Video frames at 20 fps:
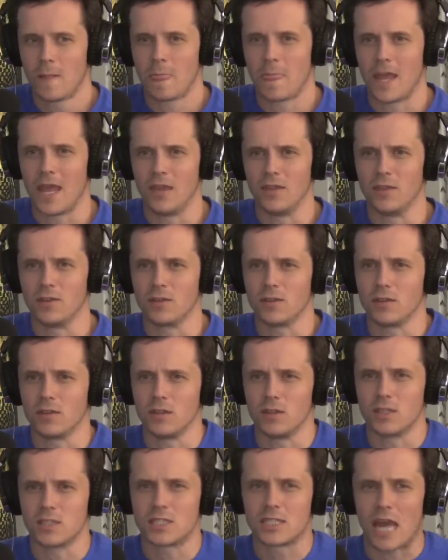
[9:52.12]
And
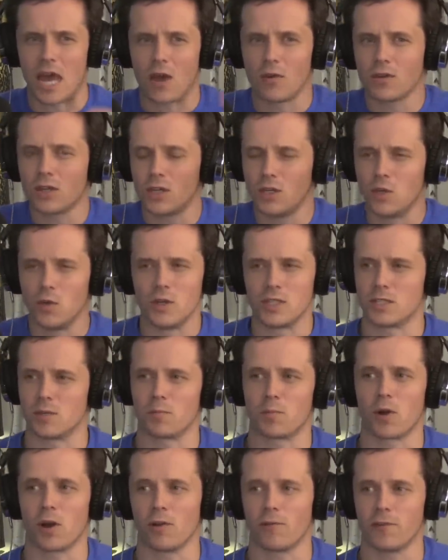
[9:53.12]
the sound cue
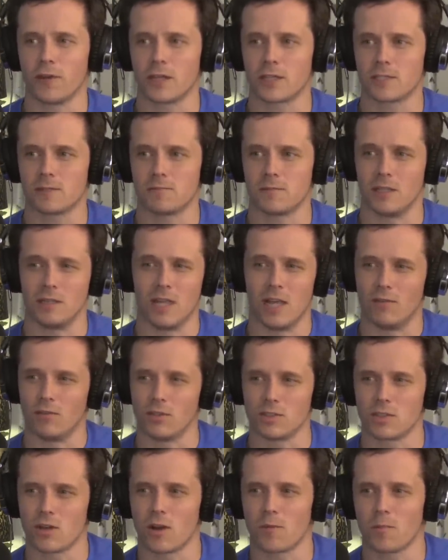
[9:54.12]
isn't perfect, the
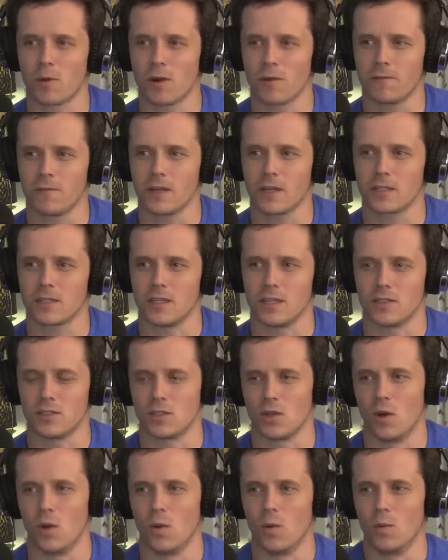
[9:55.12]
levels aren't perfect, and
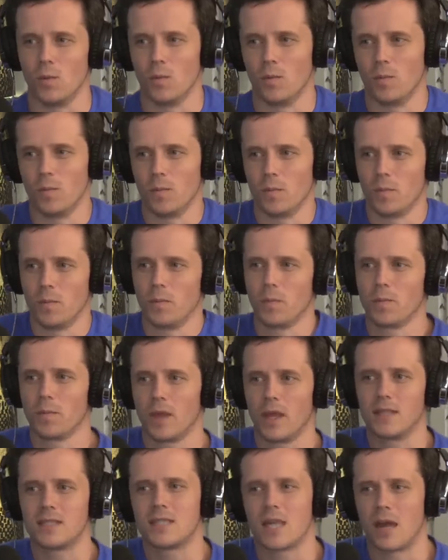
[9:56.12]
so
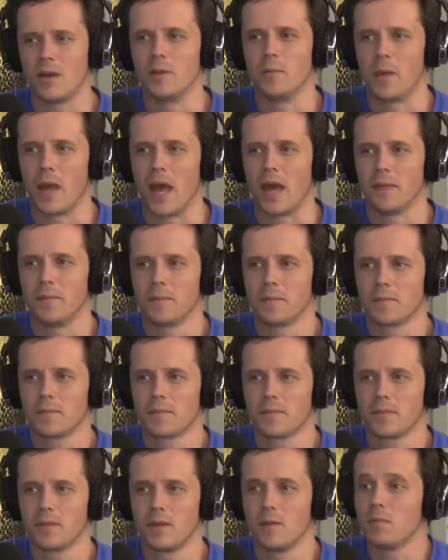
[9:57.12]
it sounded bad.
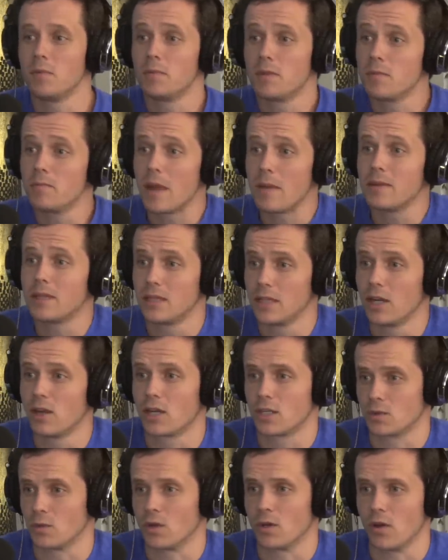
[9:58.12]
Maybe the
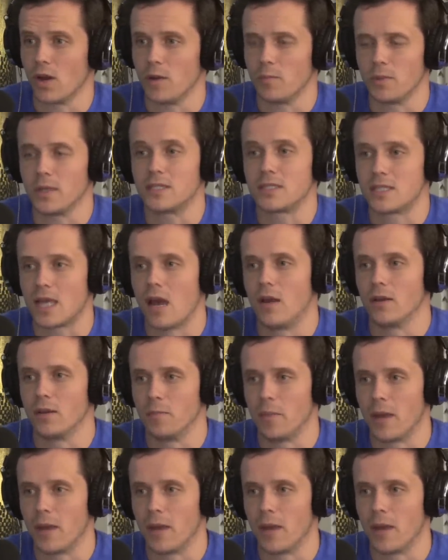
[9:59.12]
lyrics were great, but it sounded.